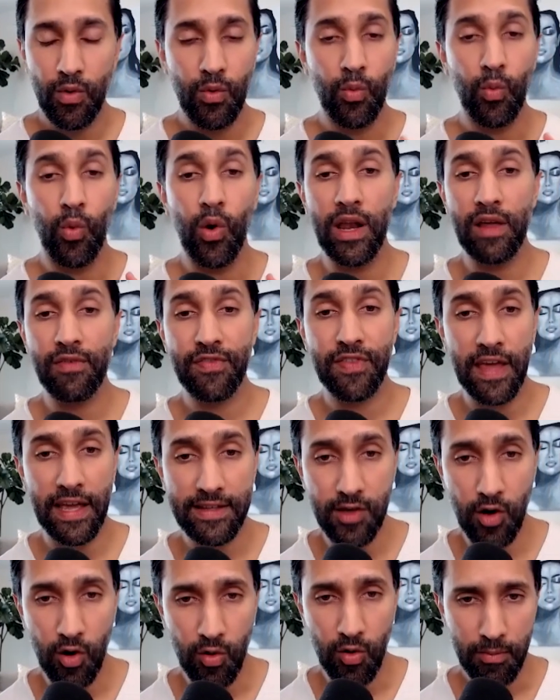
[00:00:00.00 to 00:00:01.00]
what if they
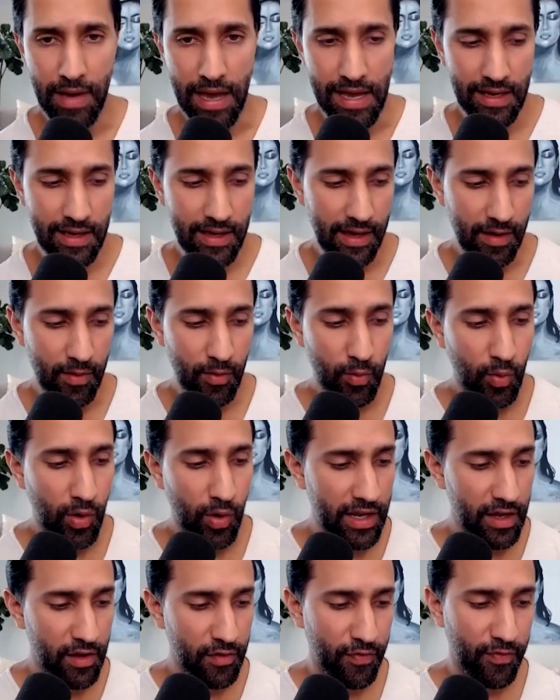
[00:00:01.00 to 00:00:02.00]
don't make it?
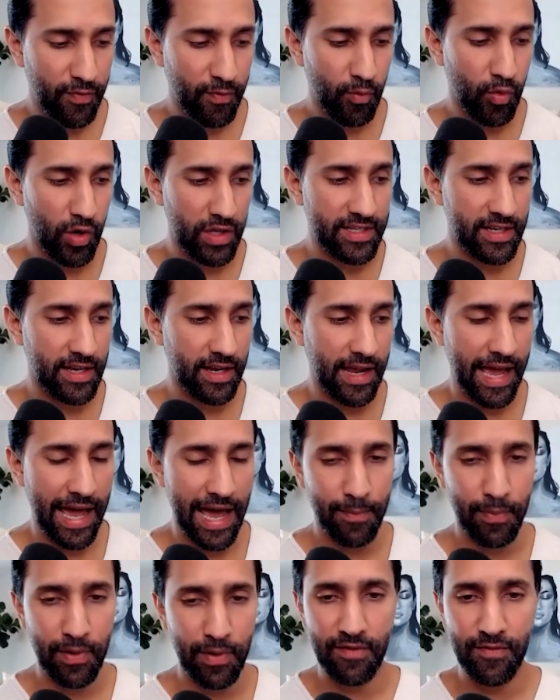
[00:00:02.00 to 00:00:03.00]
What if, what's going to
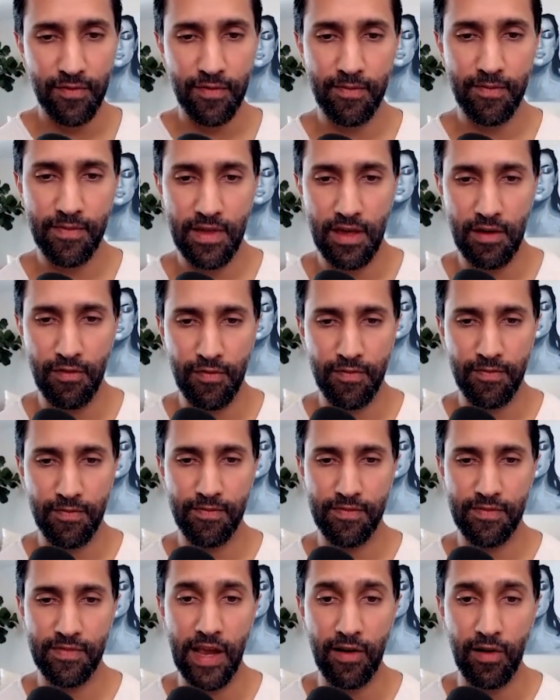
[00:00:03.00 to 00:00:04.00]
happen if, if
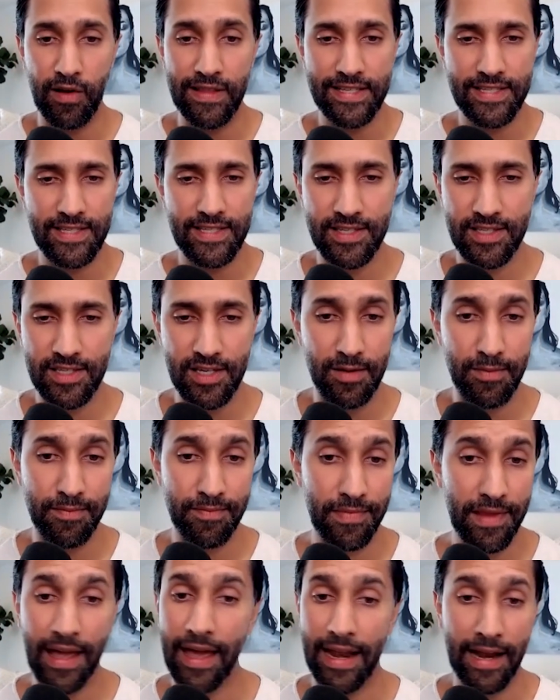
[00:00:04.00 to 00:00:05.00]
they're in the
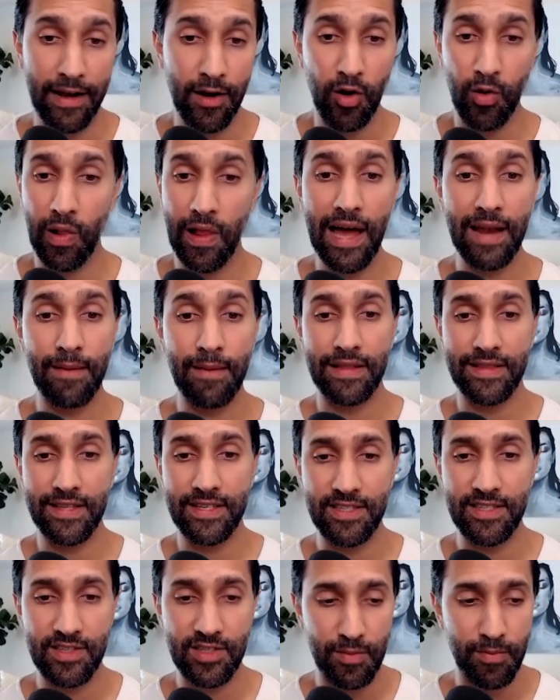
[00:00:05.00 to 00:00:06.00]
system? And I know a lot about the
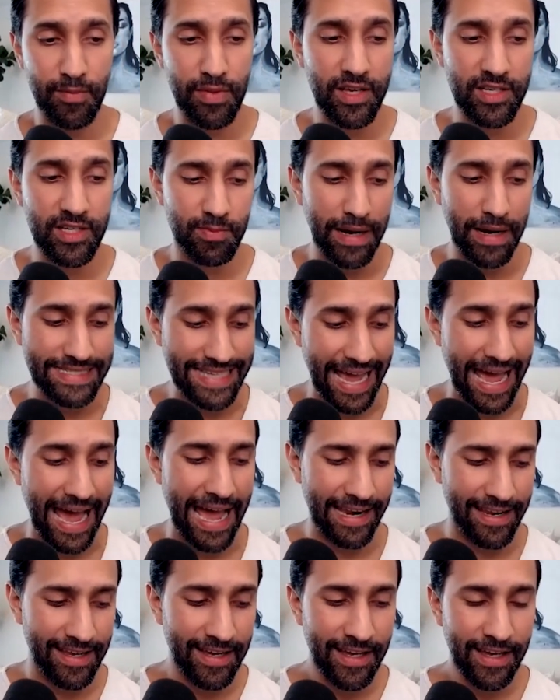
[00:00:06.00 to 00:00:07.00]
system because my
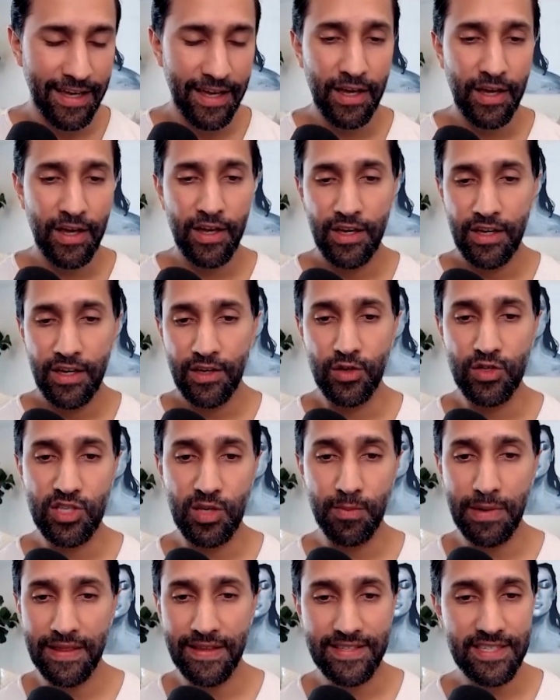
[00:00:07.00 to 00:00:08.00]
dad used
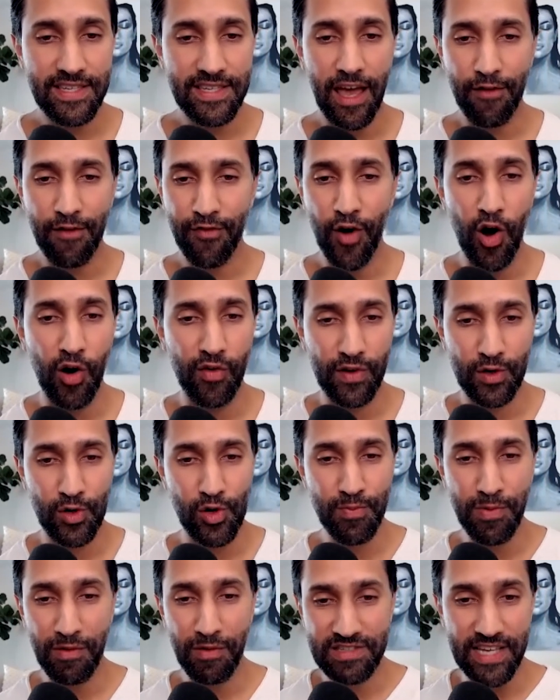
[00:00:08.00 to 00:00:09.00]
to be the CFO of a
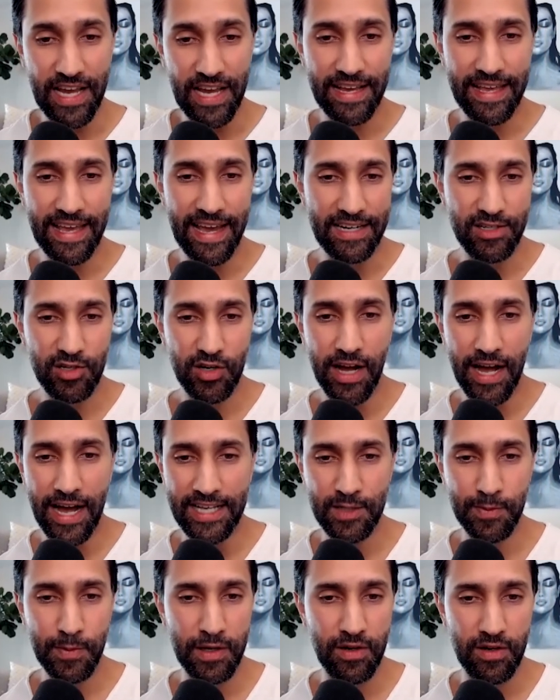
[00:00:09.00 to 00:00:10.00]
group of psychiatric
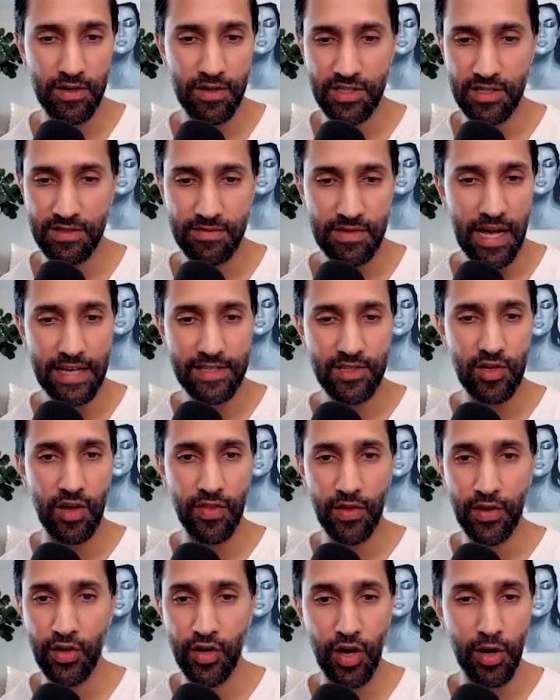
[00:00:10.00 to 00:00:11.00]
hospitals and so
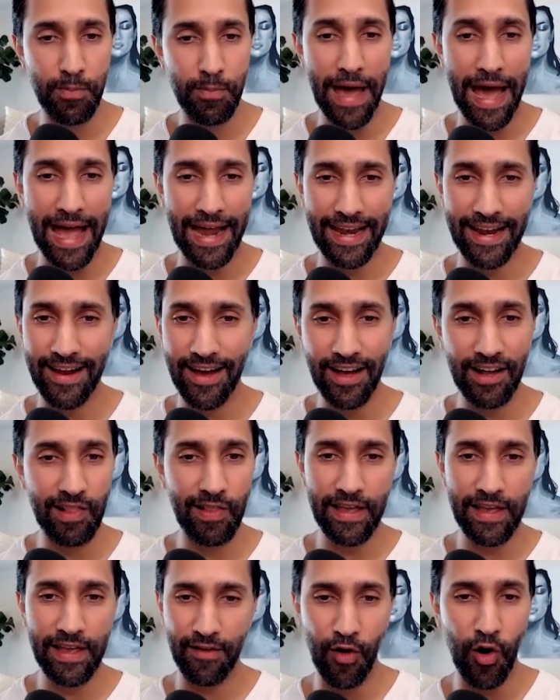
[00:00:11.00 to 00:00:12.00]
you good, know. bad and
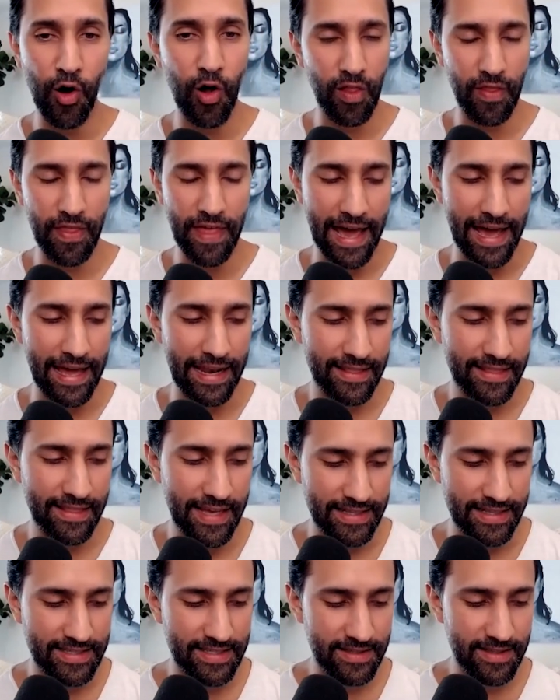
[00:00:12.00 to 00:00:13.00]
ugly of all of that
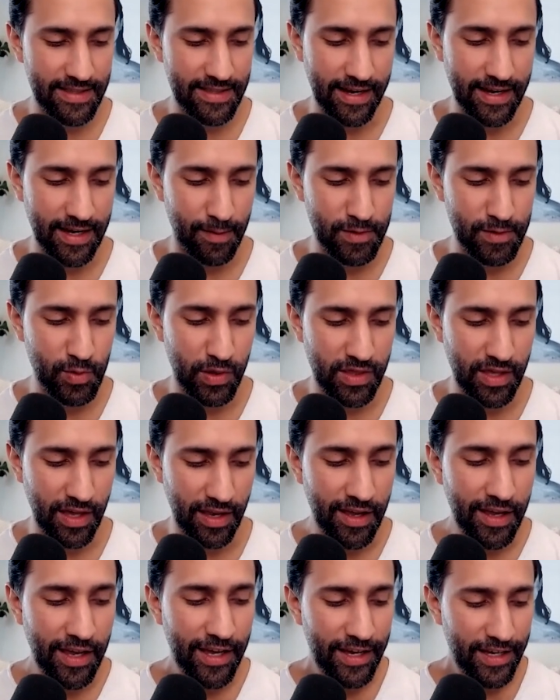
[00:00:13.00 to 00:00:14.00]
that's that comes with
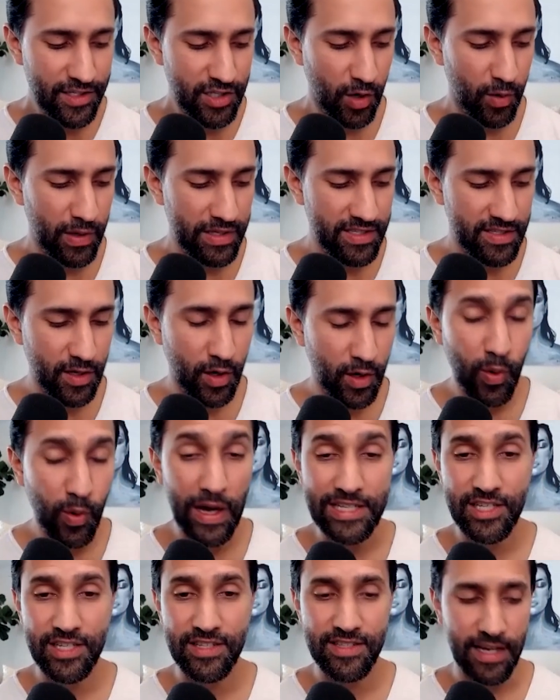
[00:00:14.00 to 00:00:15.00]
it. So it's the
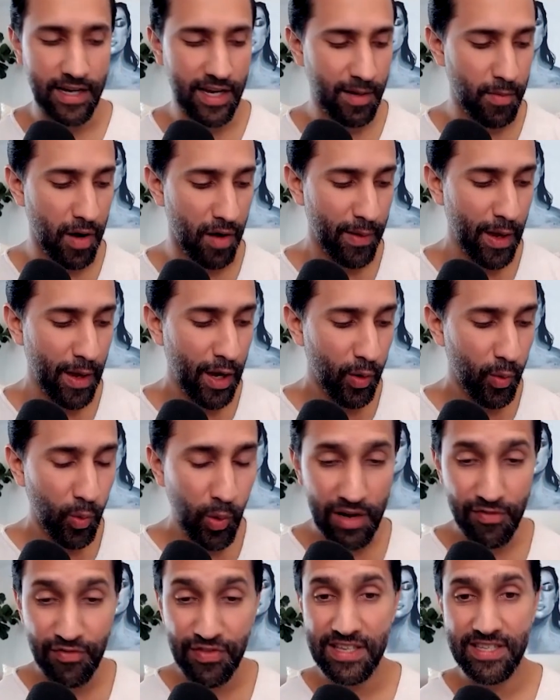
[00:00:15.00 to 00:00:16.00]
questions that come up.
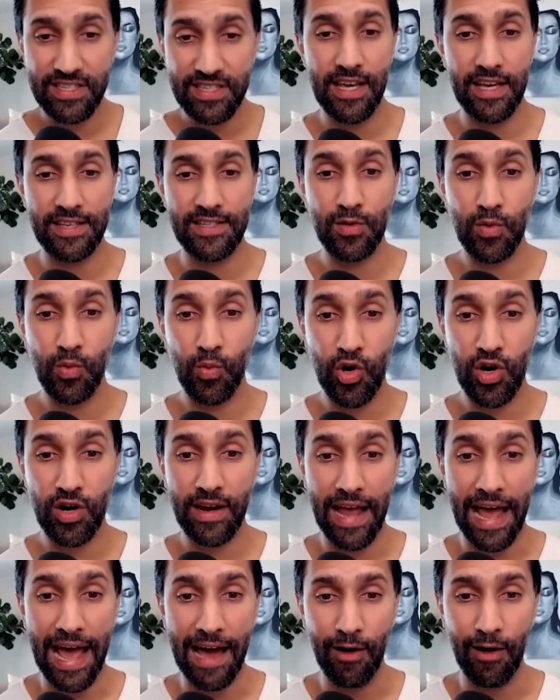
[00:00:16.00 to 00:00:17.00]
What if this doesn't
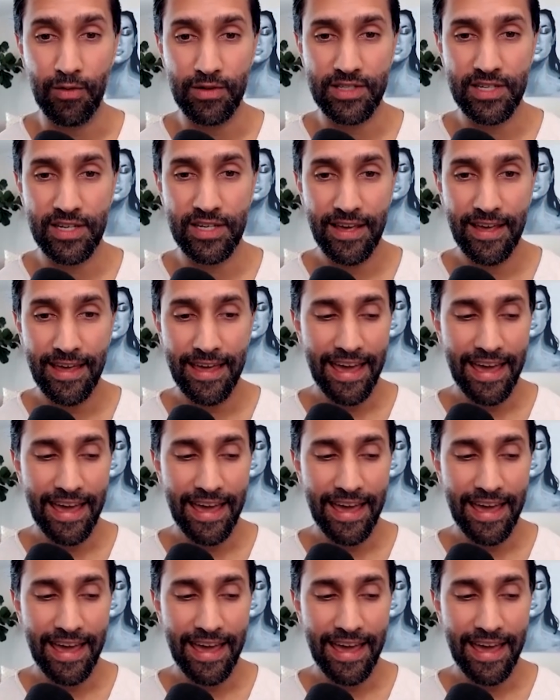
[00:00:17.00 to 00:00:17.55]
work out?